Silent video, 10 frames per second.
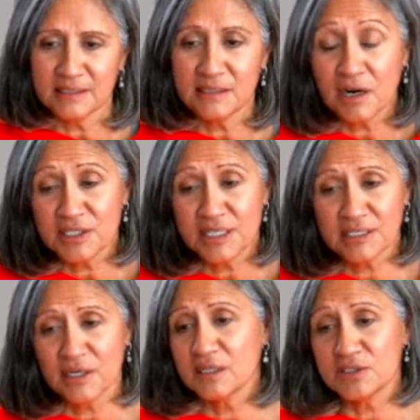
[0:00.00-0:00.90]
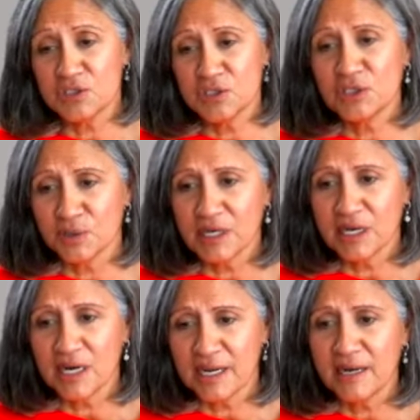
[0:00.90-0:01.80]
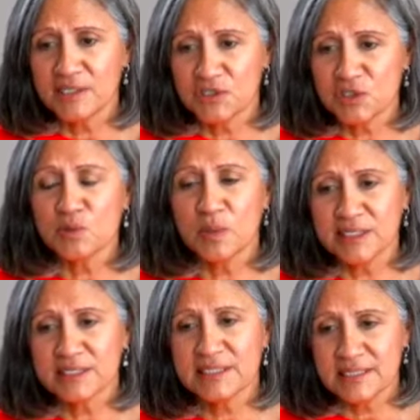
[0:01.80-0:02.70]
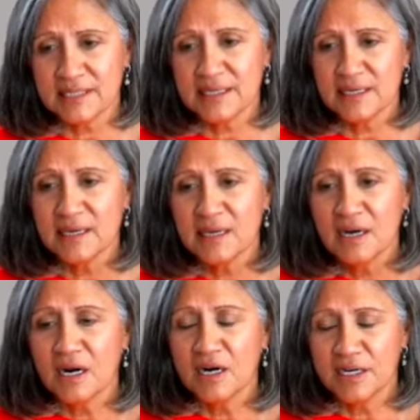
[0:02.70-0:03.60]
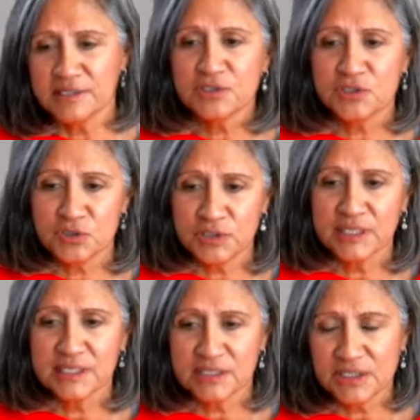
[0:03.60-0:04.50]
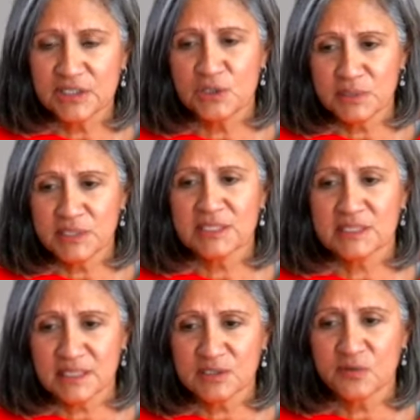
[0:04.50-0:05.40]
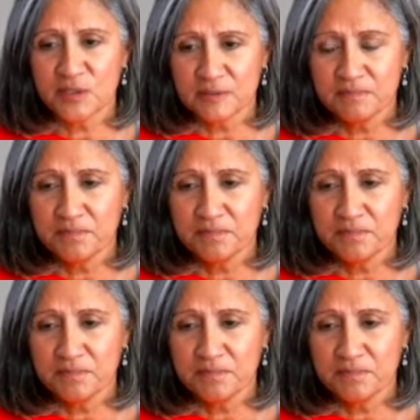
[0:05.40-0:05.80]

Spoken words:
our technology or not. I just want to see our industry continue to be successful.